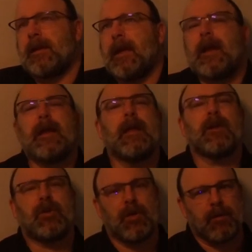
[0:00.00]
getting
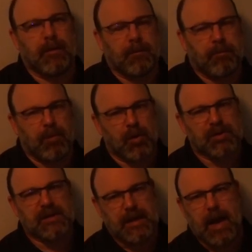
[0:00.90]
into the
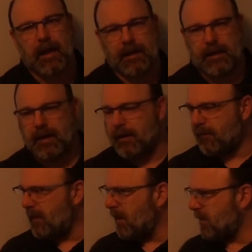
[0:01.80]
personality
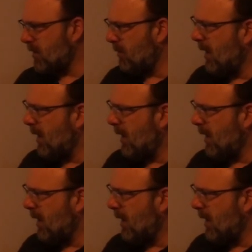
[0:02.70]
of Nelson